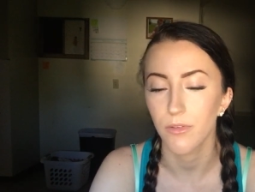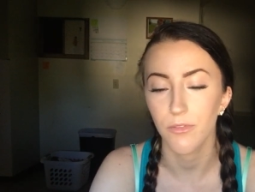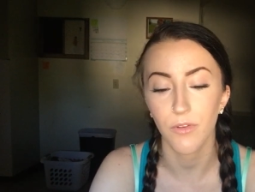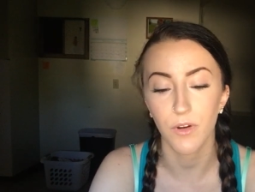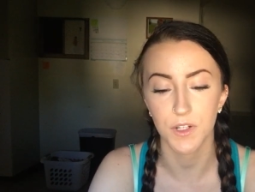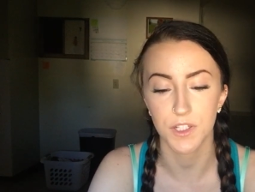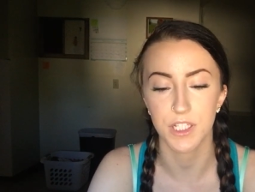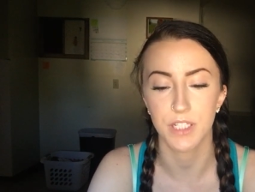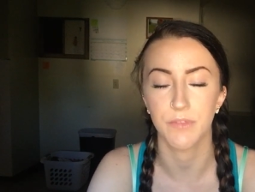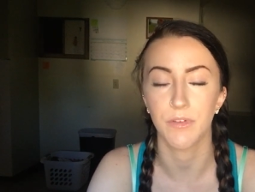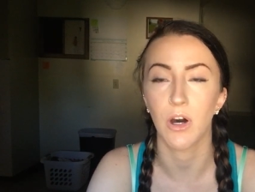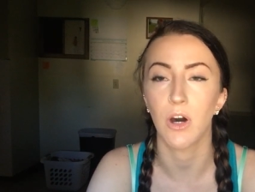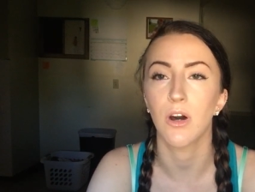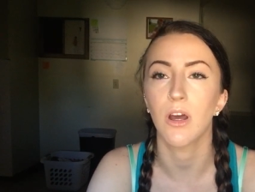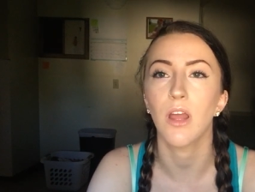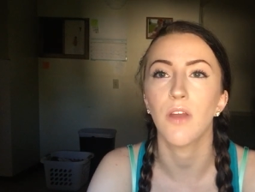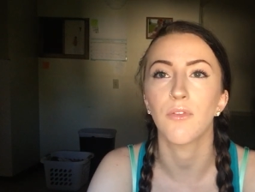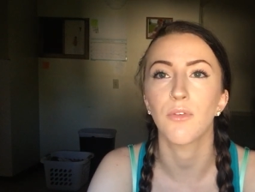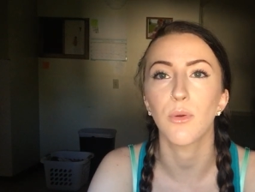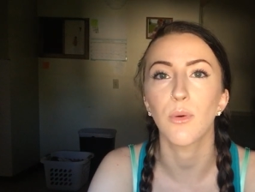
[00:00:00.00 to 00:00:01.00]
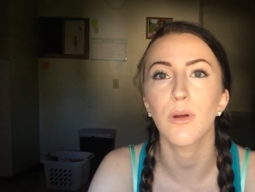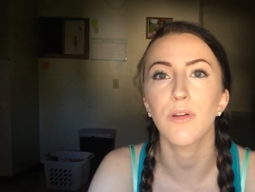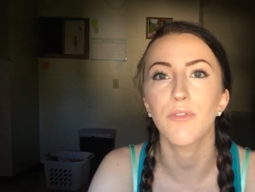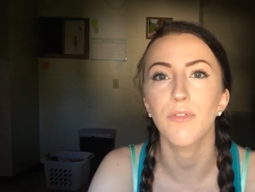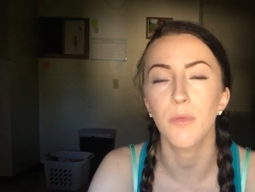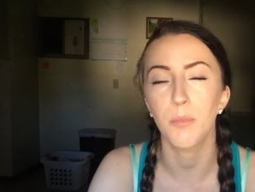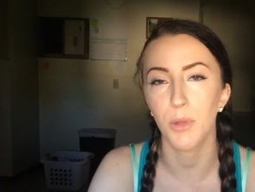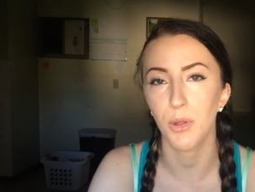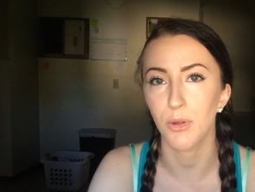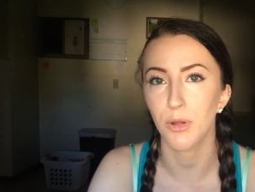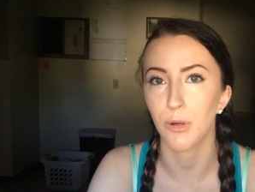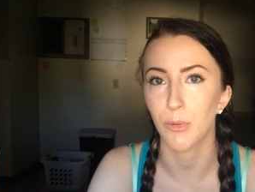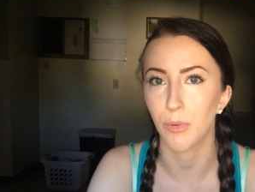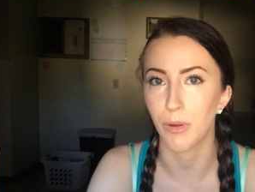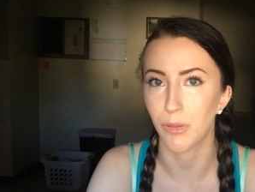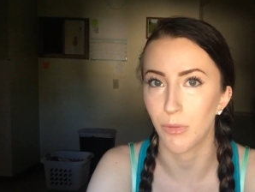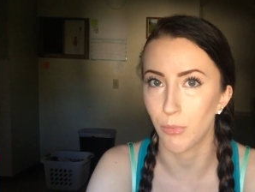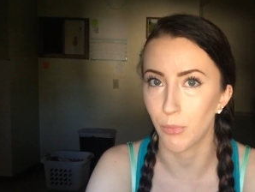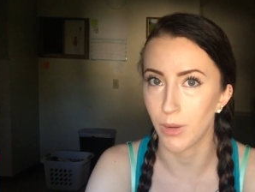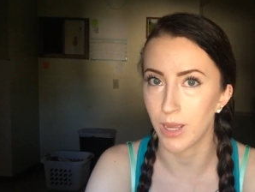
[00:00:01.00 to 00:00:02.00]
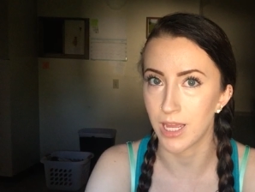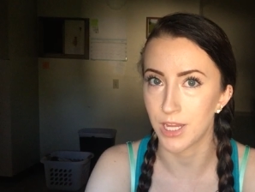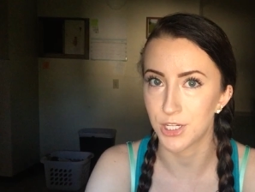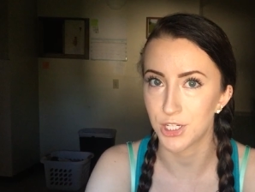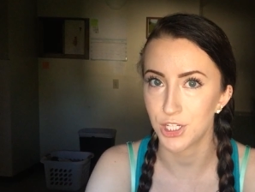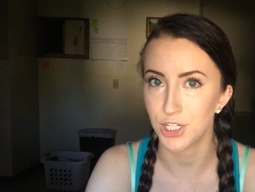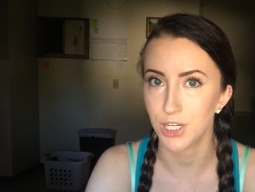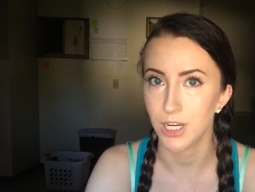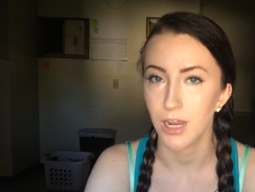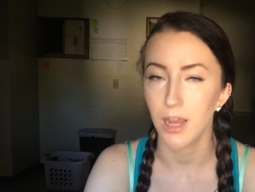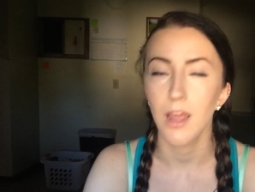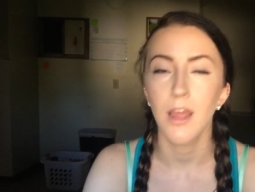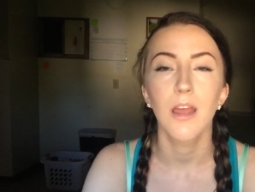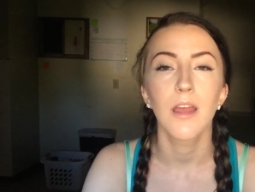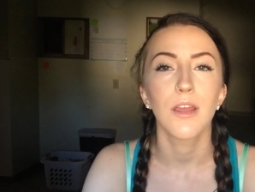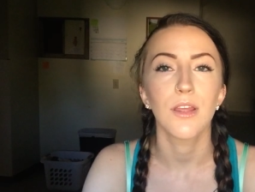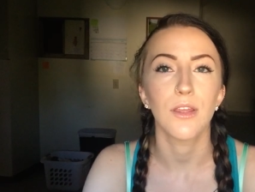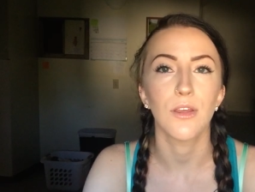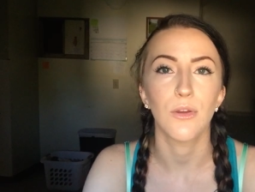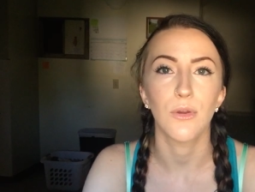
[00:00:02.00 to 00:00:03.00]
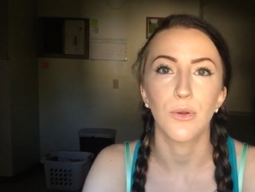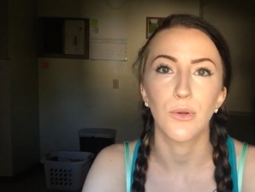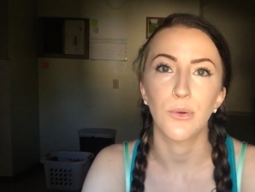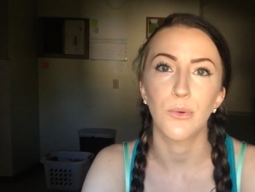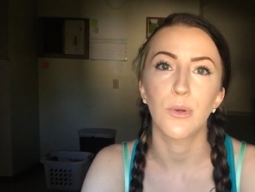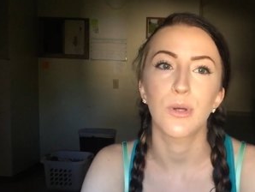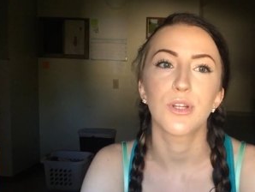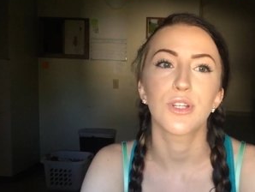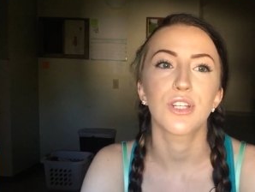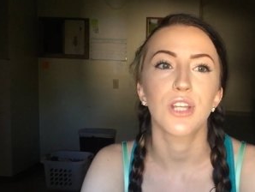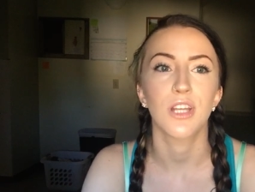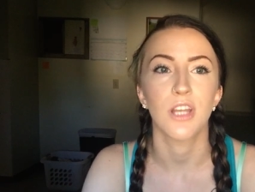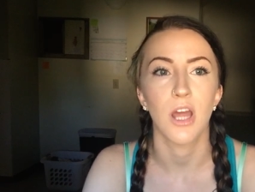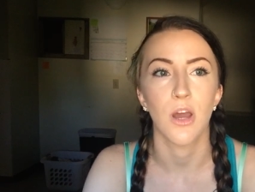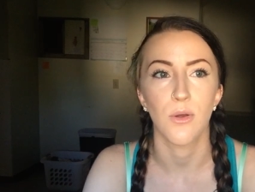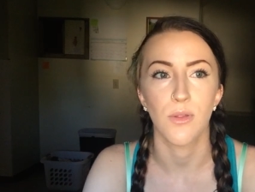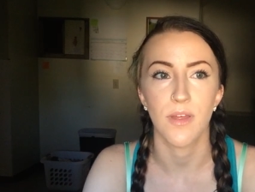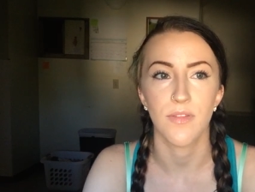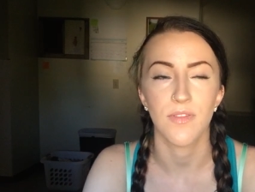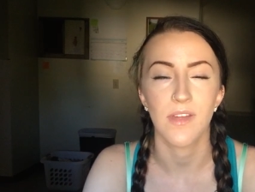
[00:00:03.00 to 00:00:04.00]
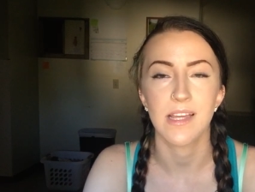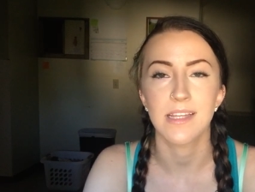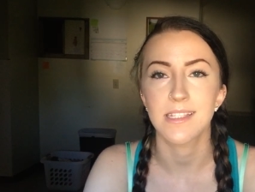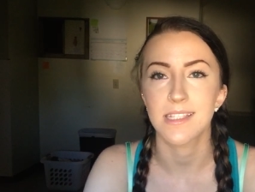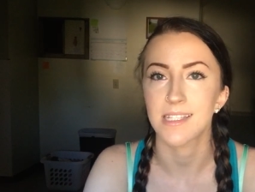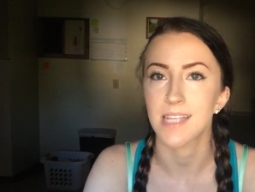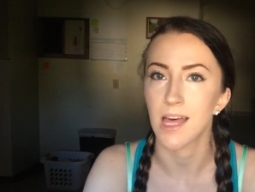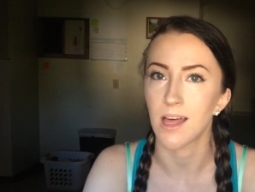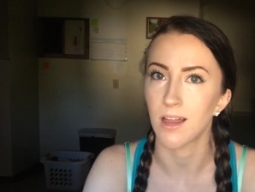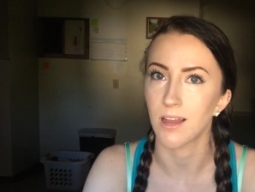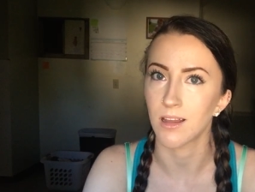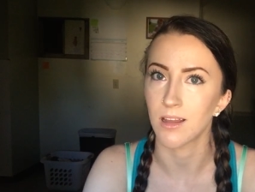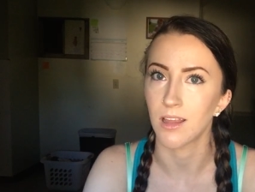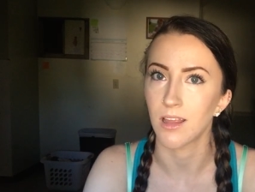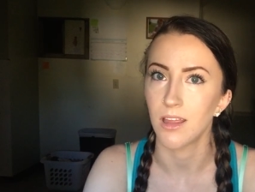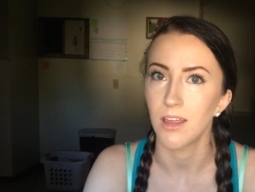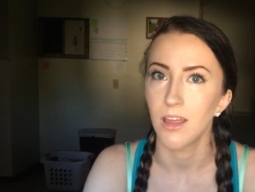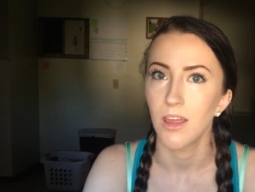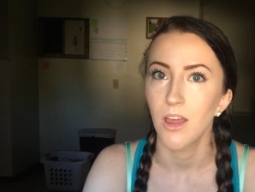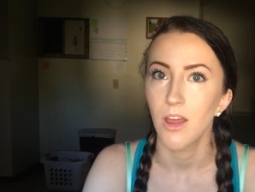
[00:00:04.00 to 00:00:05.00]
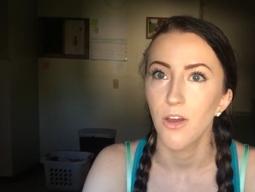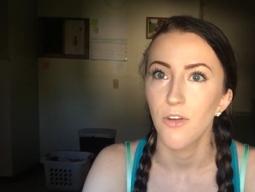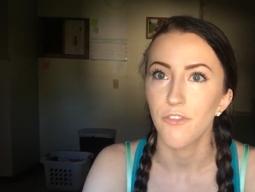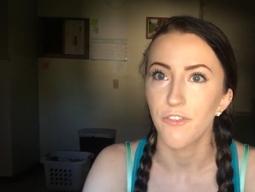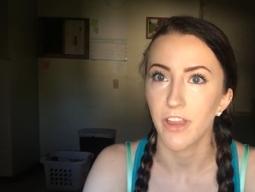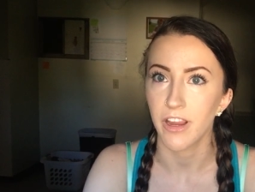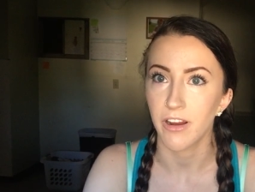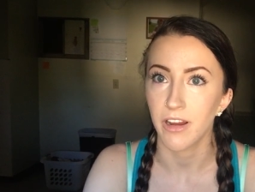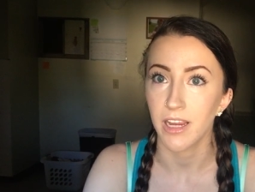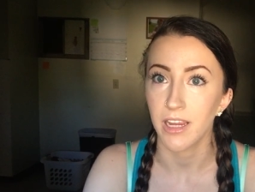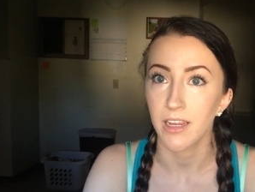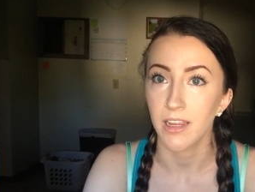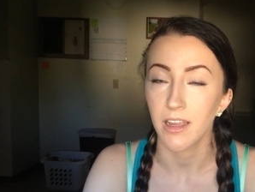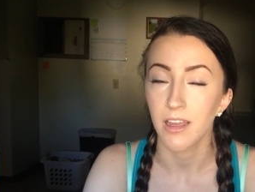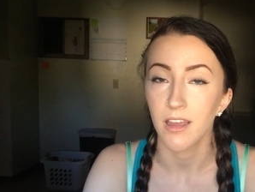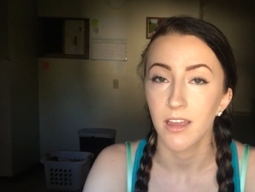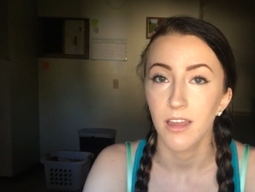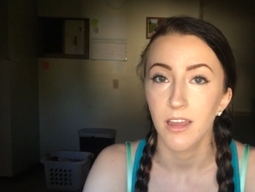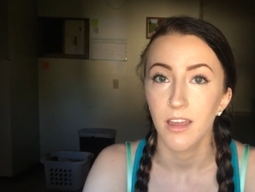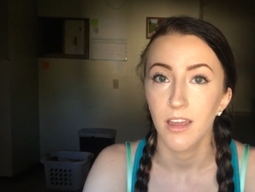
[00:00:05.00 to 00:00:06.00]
first of all, if you are familiar with Wish, you should know that they sell very